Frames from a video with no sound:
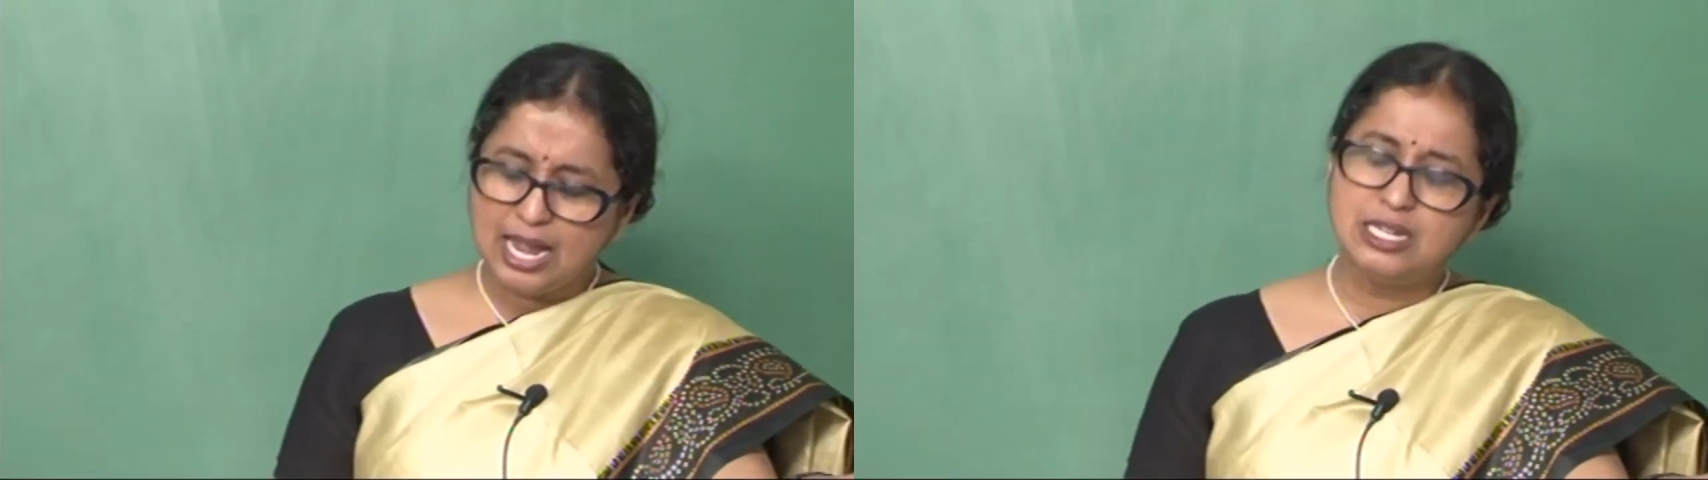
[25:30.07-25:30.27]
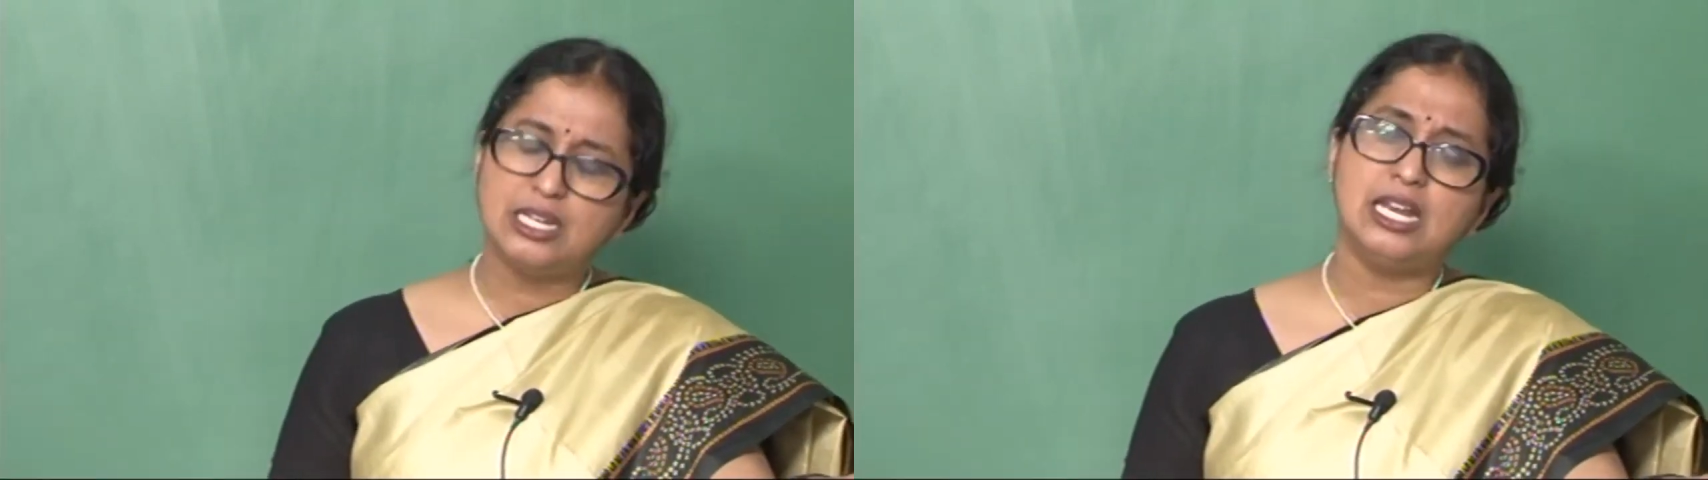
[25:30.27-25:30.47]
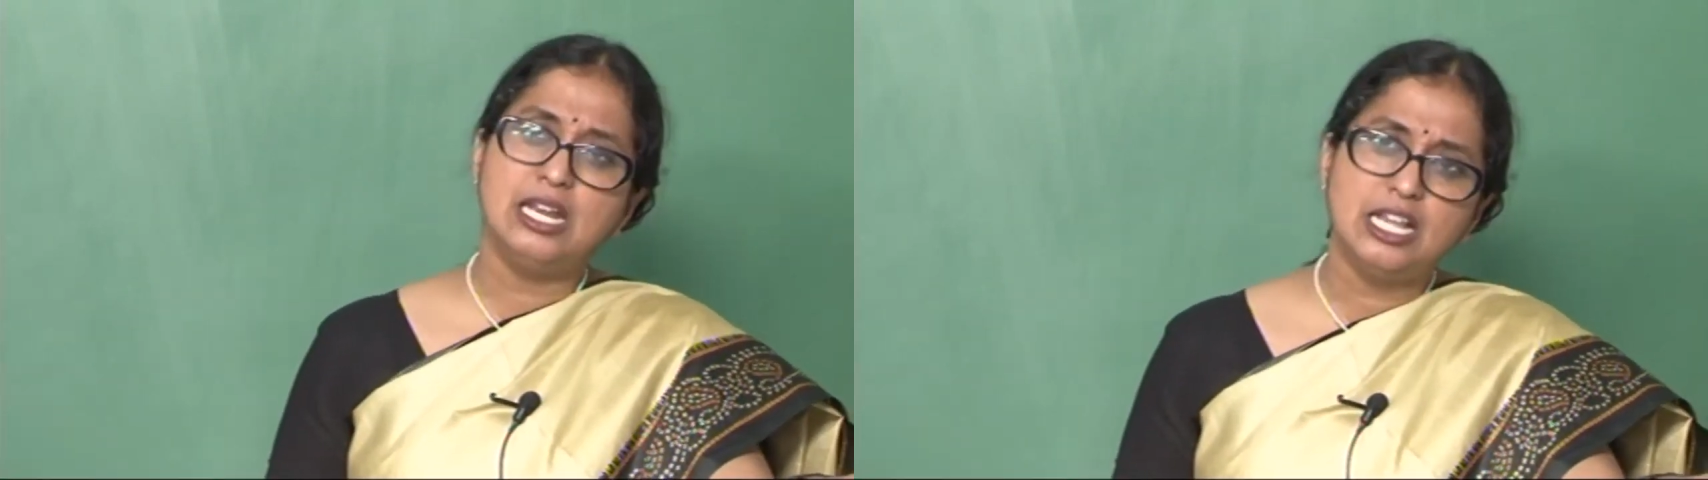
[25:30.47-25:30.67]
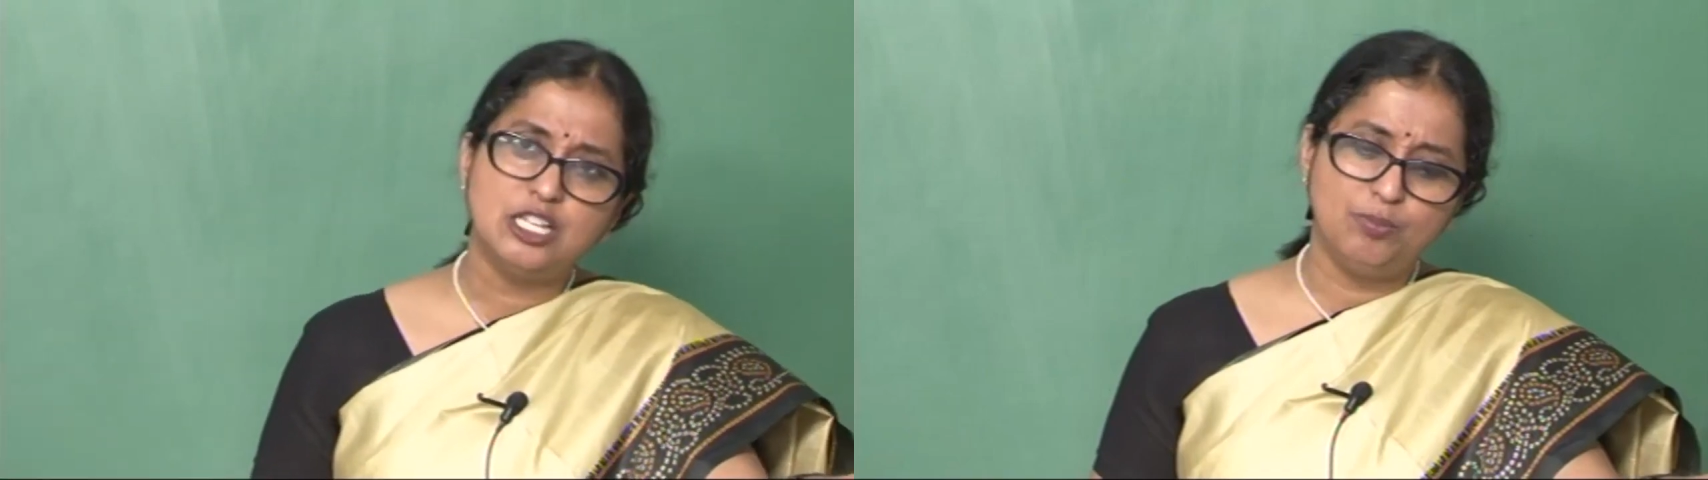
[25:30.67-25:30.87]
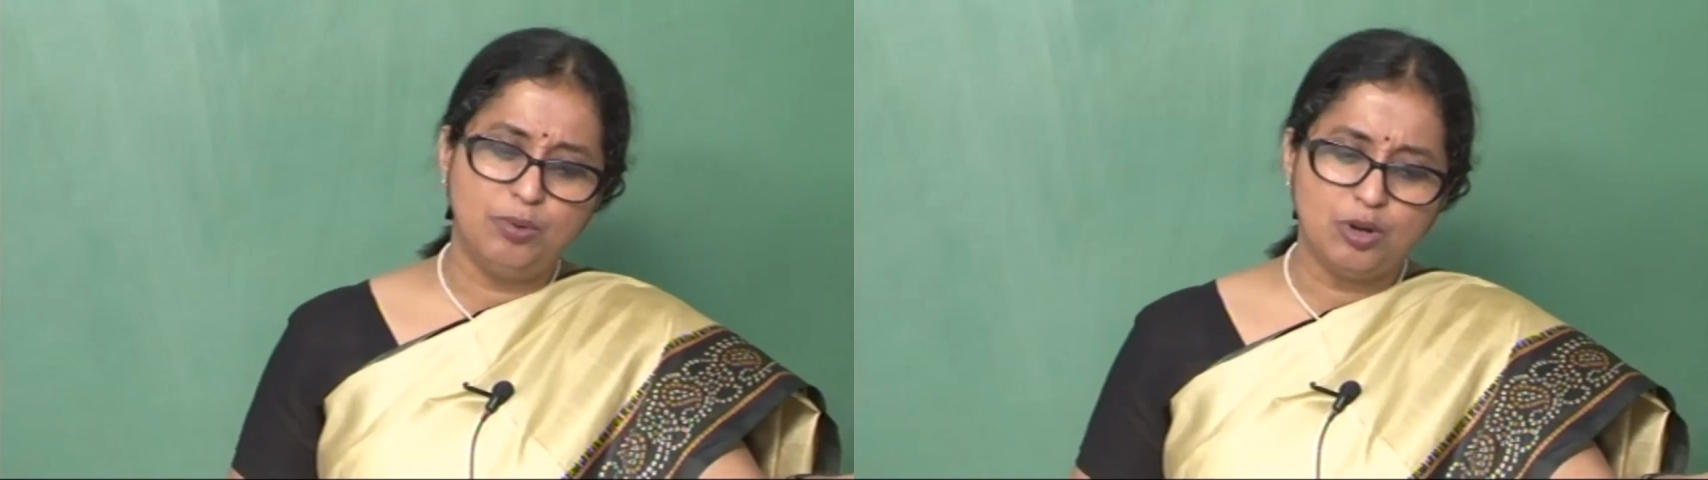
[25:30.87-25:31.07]
and in
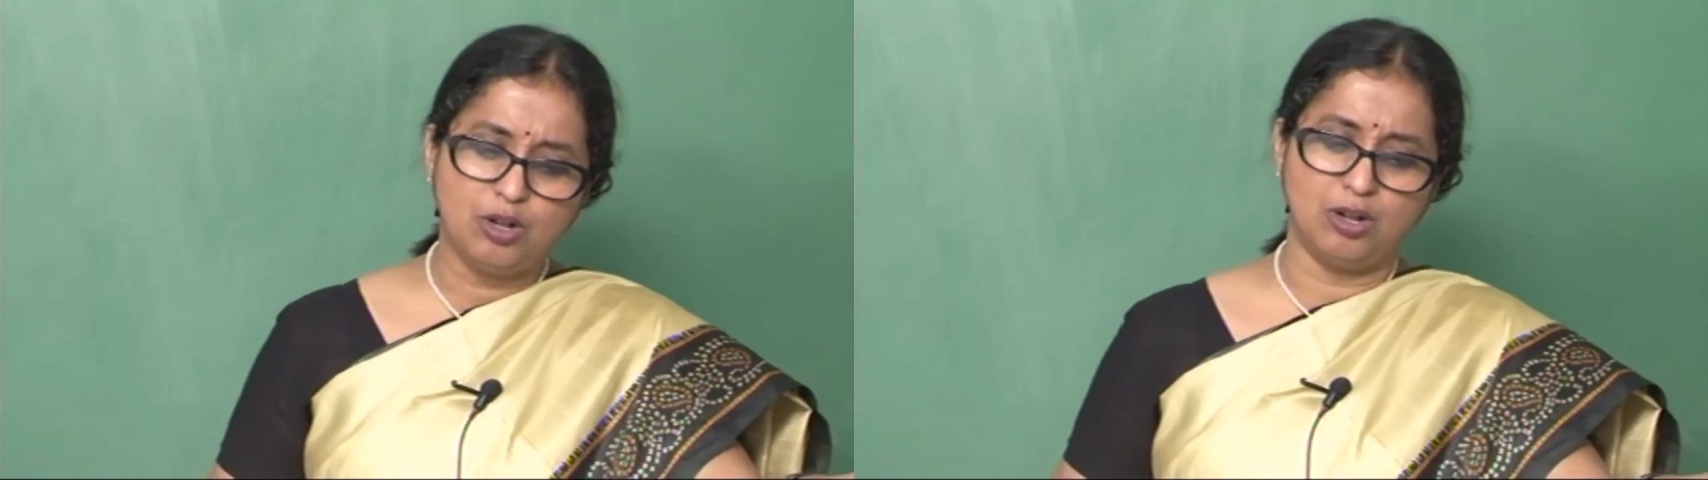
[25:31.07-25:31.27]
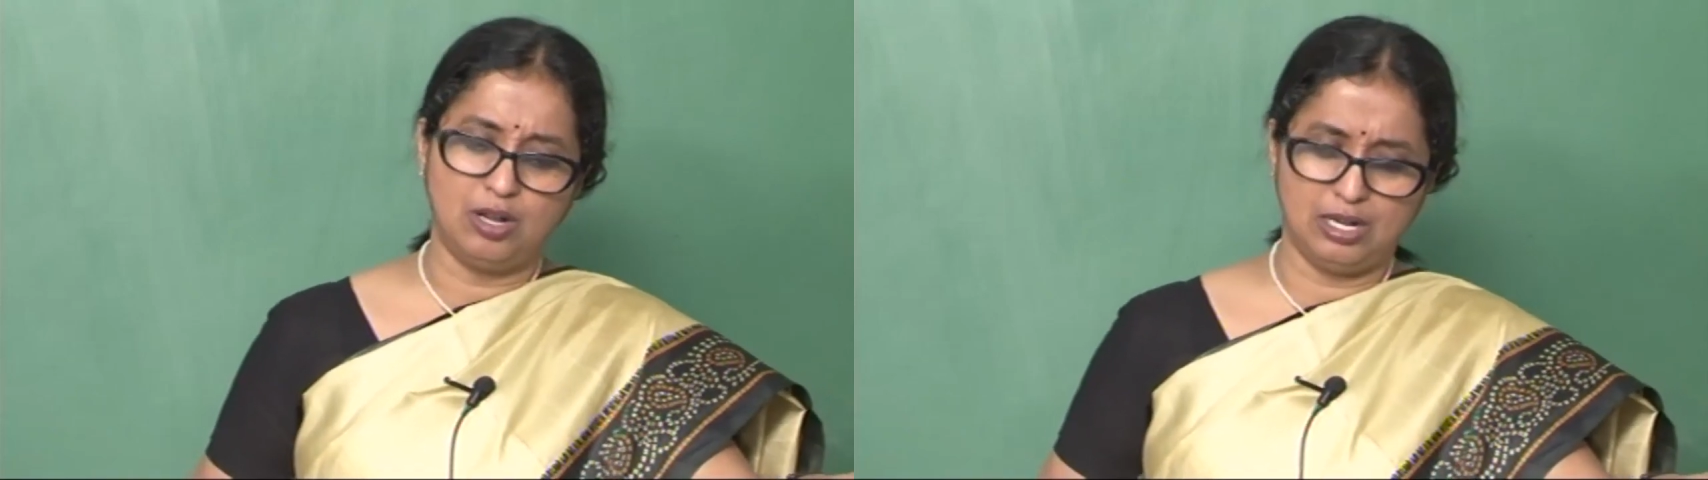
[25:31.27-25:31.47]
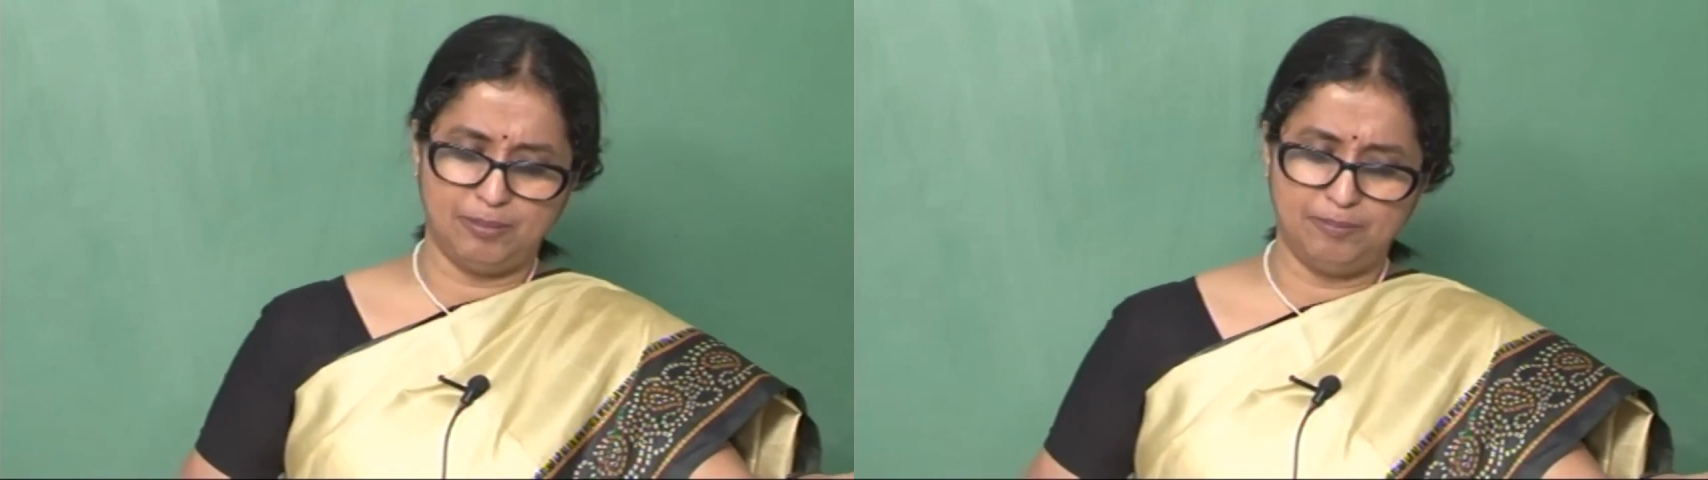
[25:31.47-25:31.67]
his book uh,